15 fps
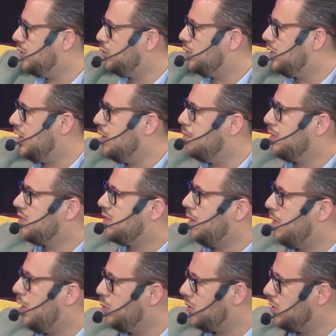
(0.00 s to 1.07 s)
of the day, but
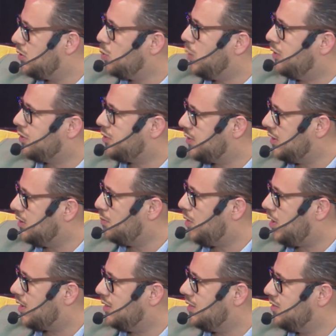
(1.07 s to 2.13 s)
somehow to understand the
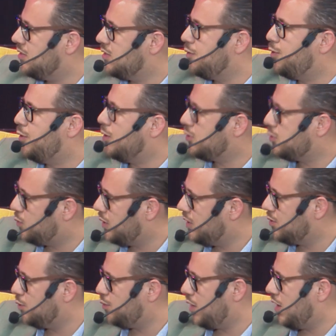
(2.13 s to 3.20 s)
market. This is the first phase
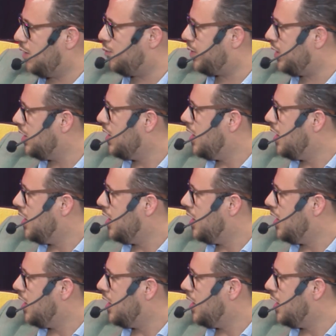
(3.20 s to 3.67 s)
of every